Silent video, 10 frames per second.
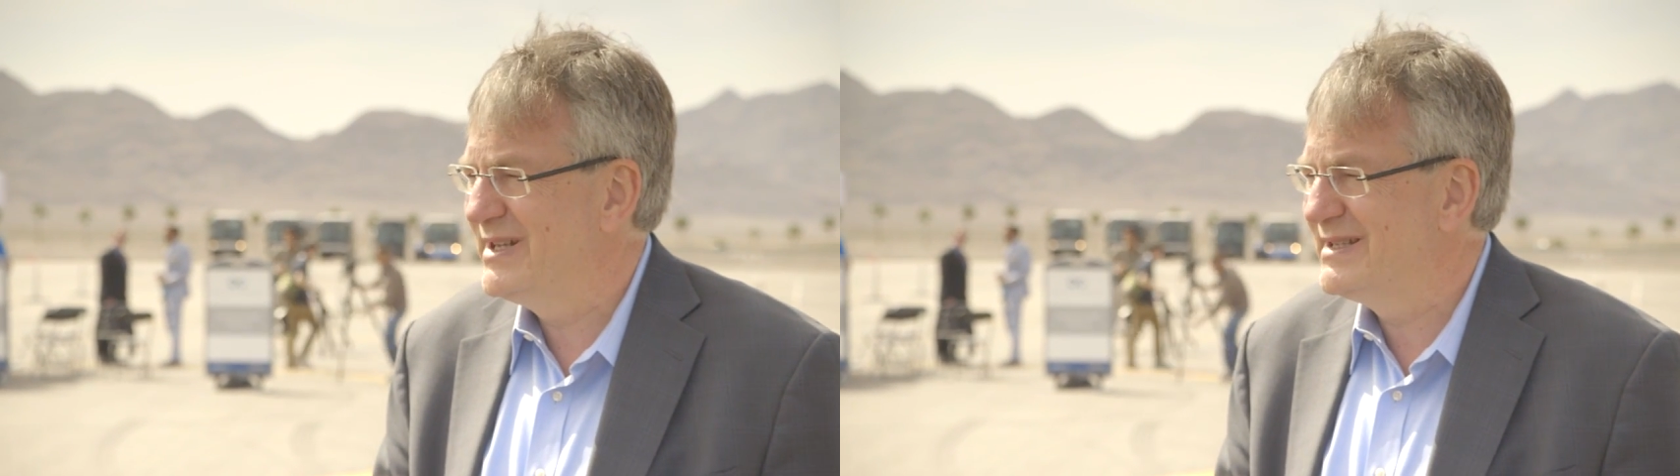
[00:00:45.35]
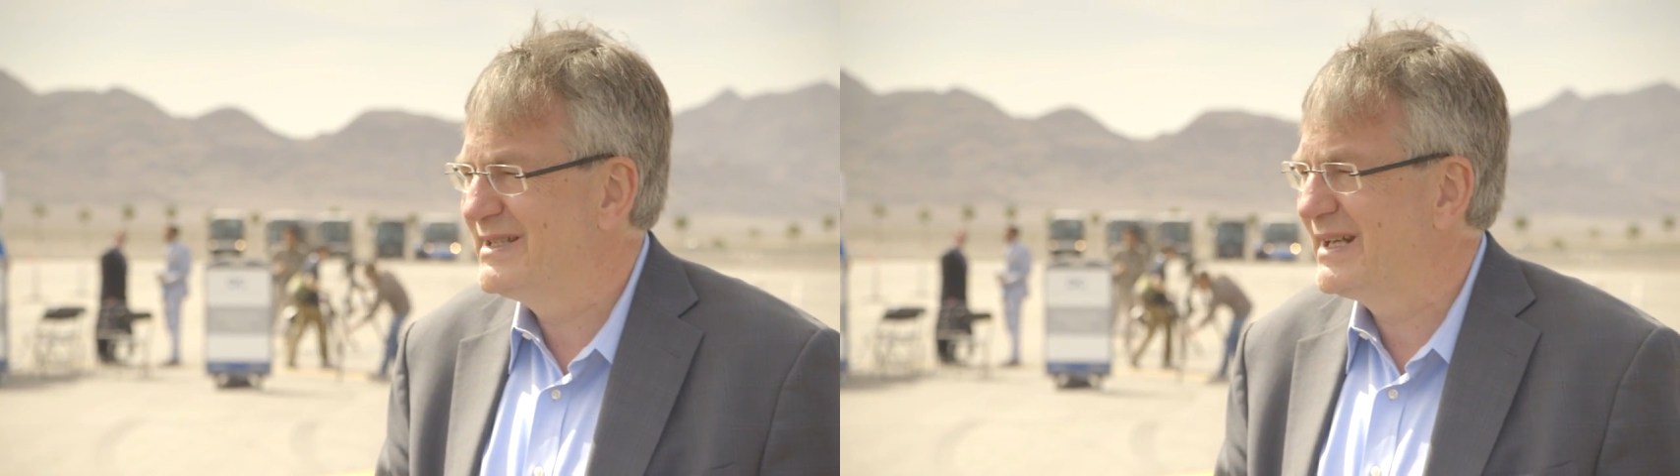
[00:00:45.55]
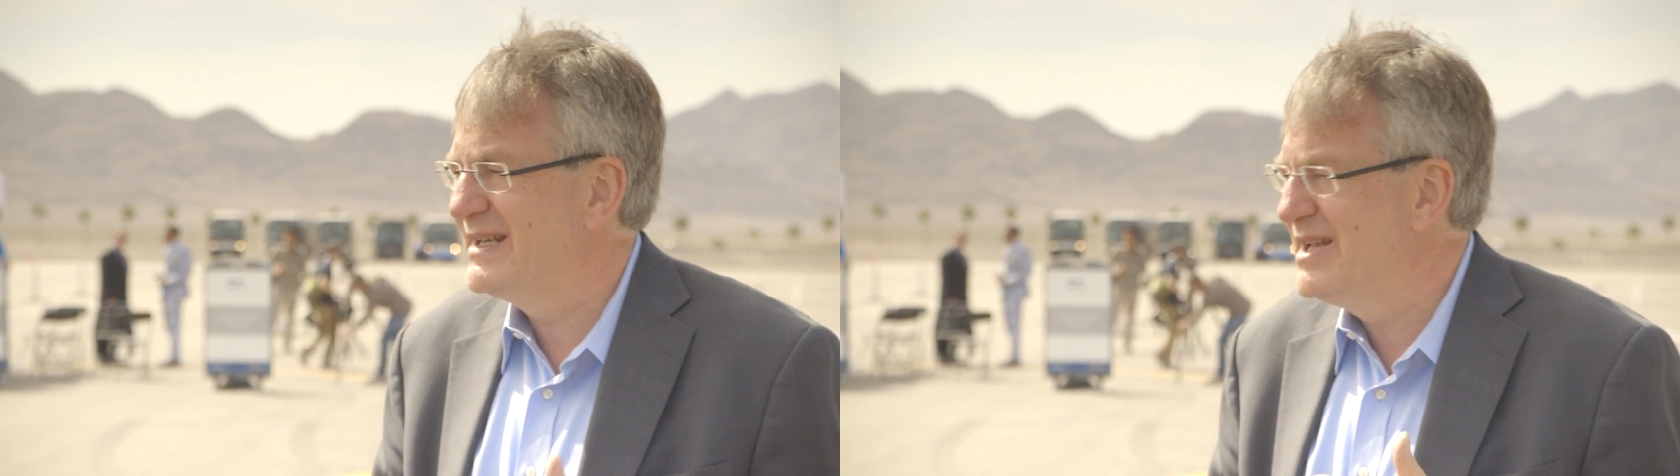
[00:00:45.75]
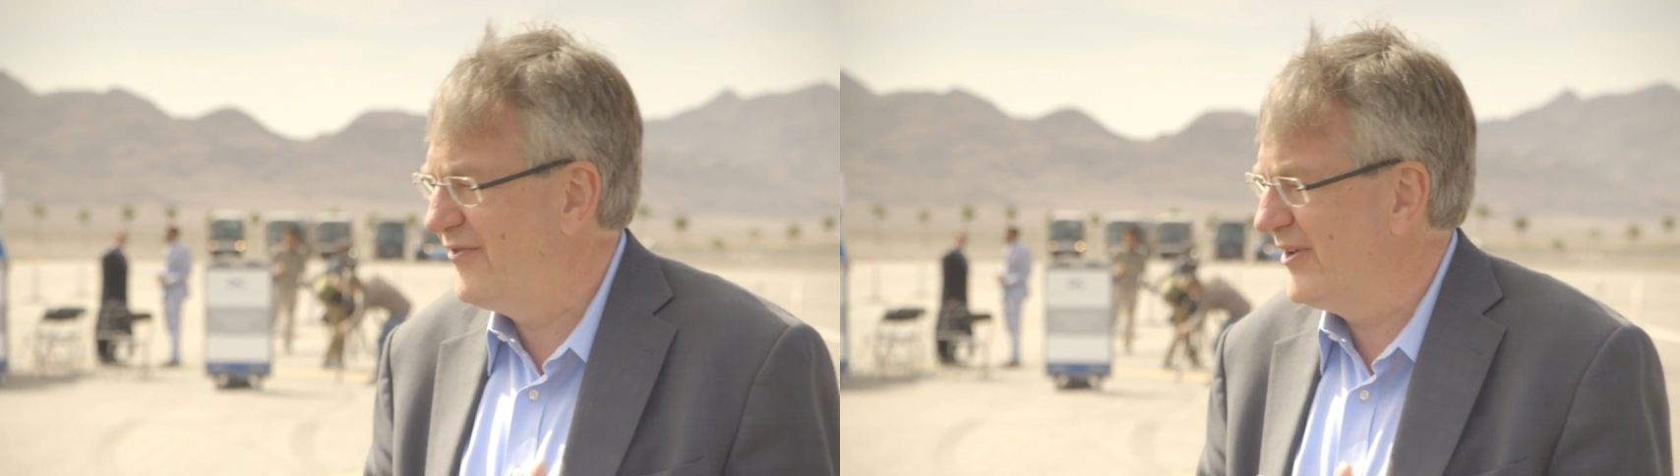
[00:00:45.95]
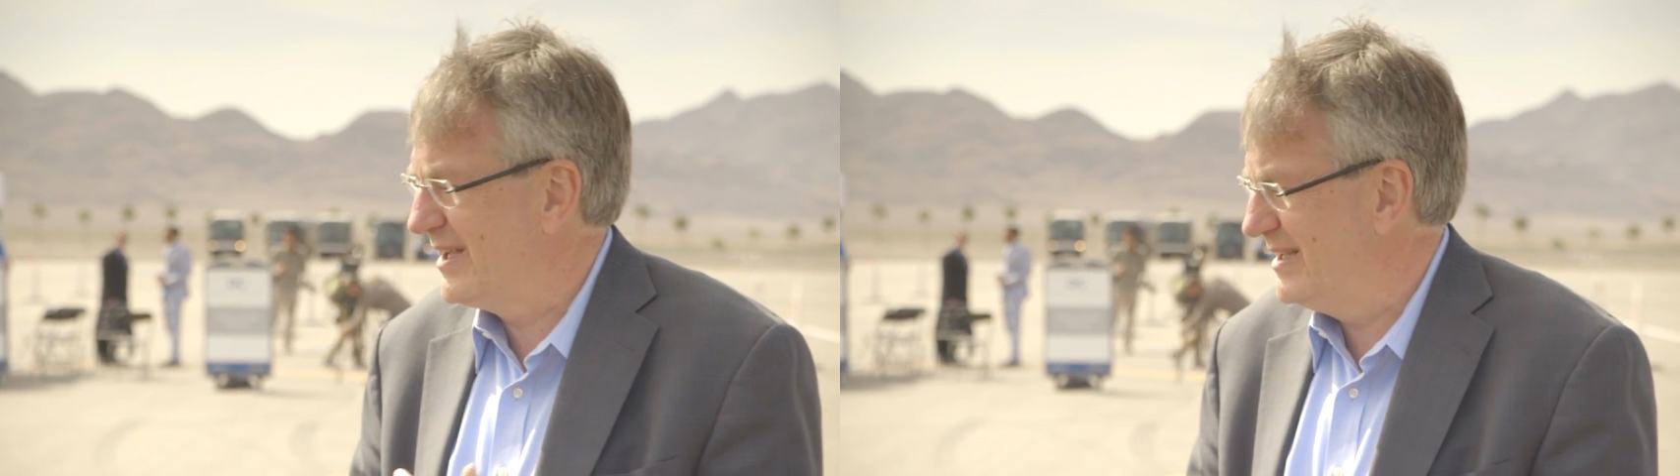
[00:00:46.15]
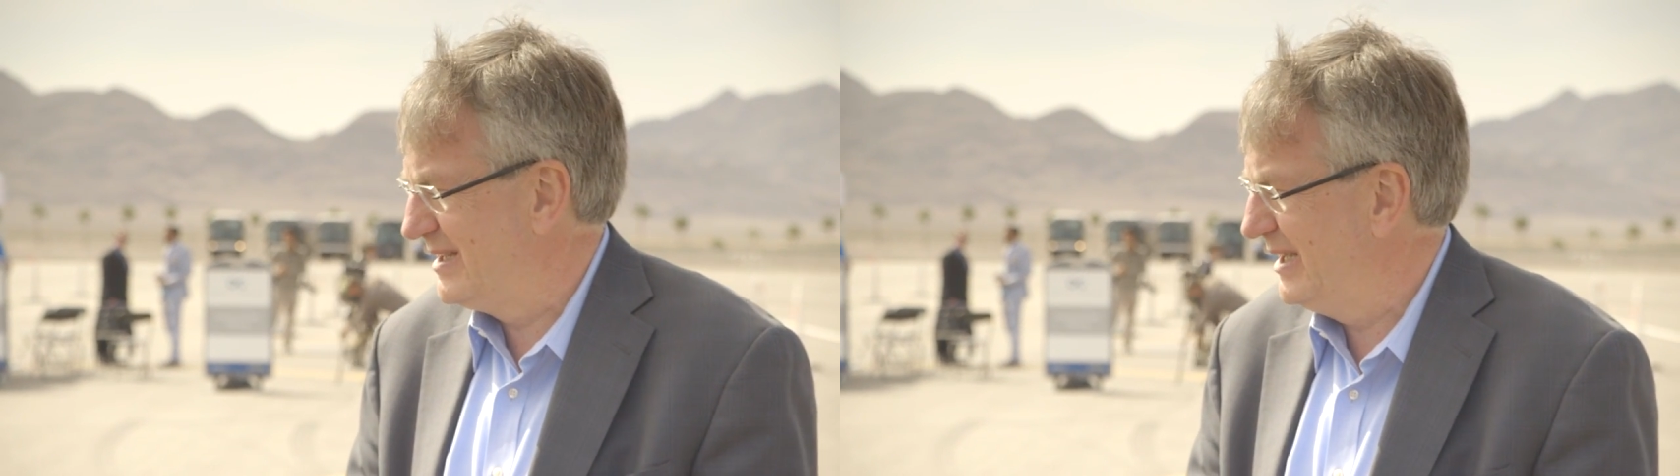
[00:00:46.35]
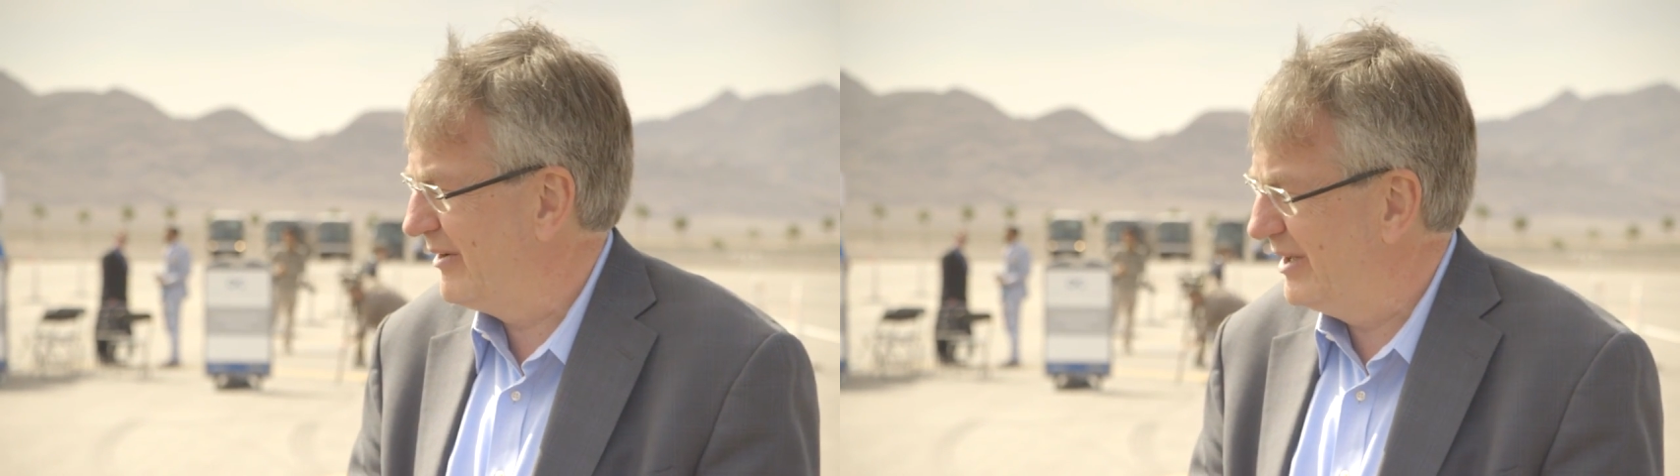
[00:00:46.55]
will significantly